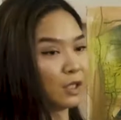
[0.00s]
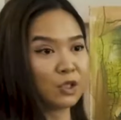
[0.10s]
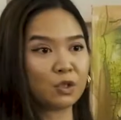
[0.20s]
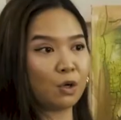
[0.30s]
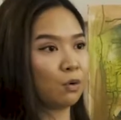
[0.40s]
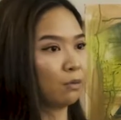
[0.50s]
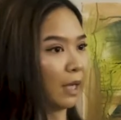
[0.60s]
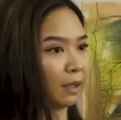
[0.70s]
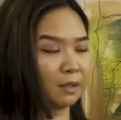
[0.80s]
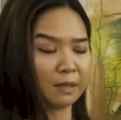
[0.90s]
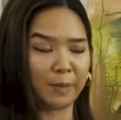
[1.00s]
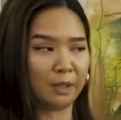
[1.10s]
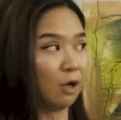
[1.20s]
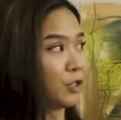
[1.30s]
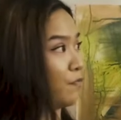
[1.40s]
it's so like, I
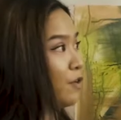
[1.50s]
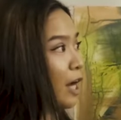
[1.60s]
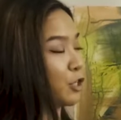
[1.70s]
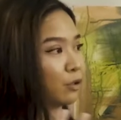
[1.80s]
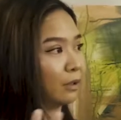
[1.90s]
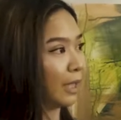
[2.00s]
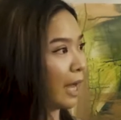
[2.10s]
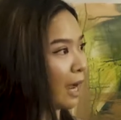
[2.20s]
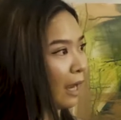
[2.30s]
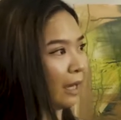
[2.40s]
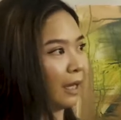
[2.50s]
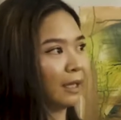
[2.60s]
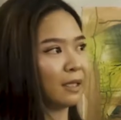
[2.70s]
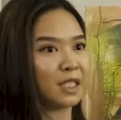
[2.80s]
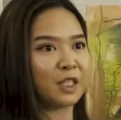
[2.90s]
mean, lots of natural light,
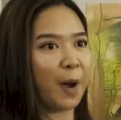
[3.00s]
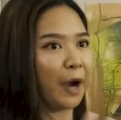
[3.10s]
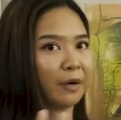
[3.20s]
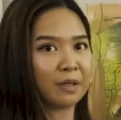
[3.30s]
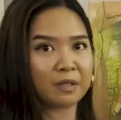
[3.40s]
inspiring